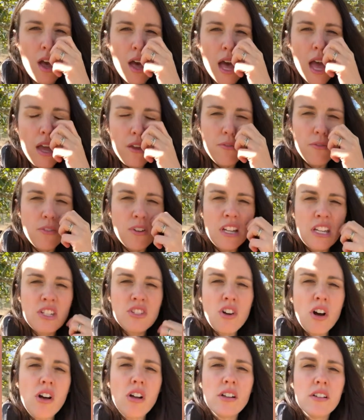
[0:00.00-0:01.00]
And for an
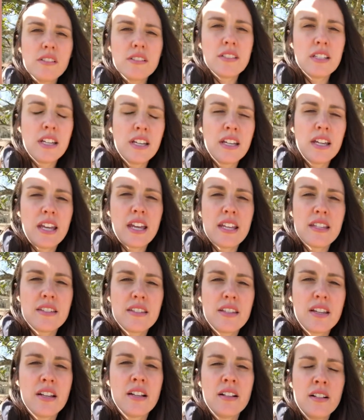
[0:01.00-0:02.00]
adult,
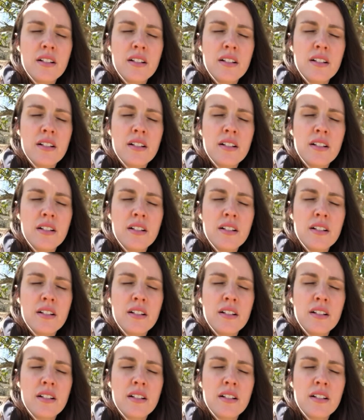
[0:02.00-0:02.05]
it's